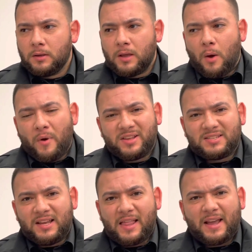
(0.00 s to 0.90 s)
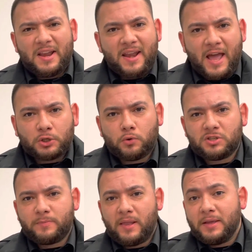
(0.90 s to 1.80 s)
I want to say like a natural
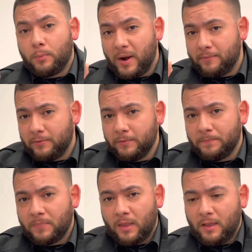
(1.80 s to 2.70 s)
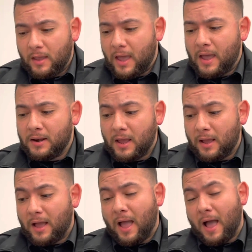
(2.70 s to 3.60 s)
smelling grapefruit. And
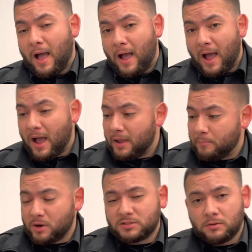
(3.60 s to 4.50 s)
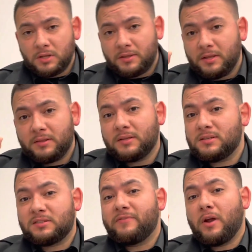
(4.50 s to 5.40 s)
I personally think this
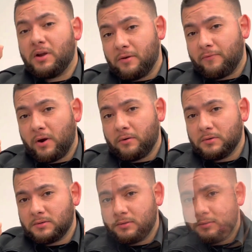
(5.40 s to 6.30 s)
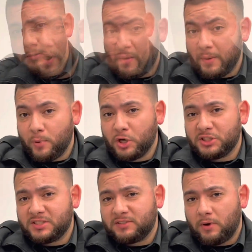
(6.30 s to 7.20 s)
is a very good fragrance. Would I
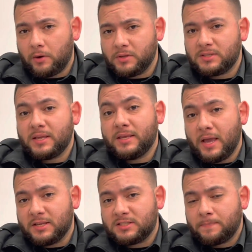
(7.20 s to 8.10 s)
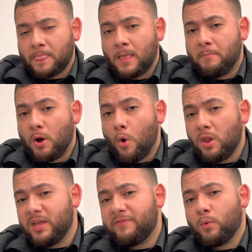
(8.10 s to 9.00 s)
repurchase this fragrance? Yes, but
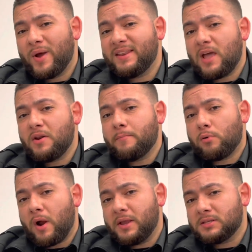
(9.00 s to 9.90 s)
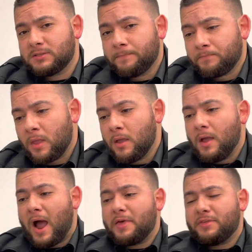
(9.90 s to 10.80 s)
only if it went down in price.
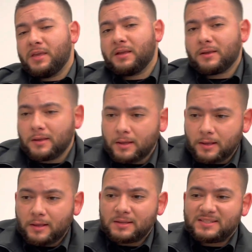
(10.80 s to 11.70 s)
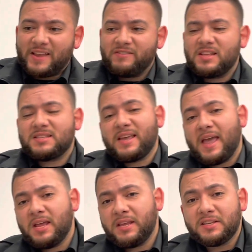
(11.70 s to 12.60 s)
I think 70 to
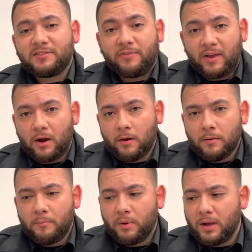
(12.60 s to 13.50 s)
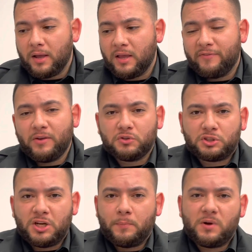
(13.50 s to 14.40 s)
80 is fair, but if it was
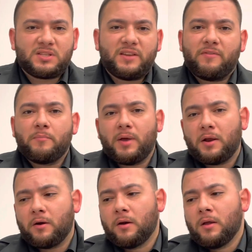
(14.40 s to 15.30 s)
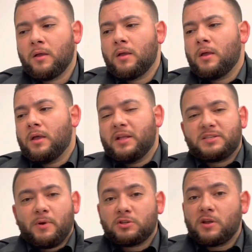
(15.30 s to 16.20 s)
cheaper, it's even better. It
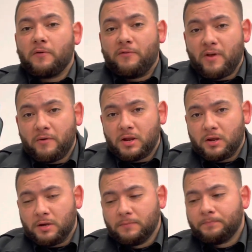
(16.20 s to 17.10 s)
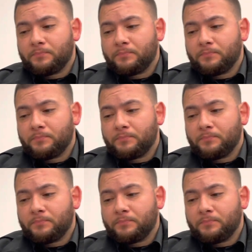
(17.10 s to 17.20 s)
smells very good.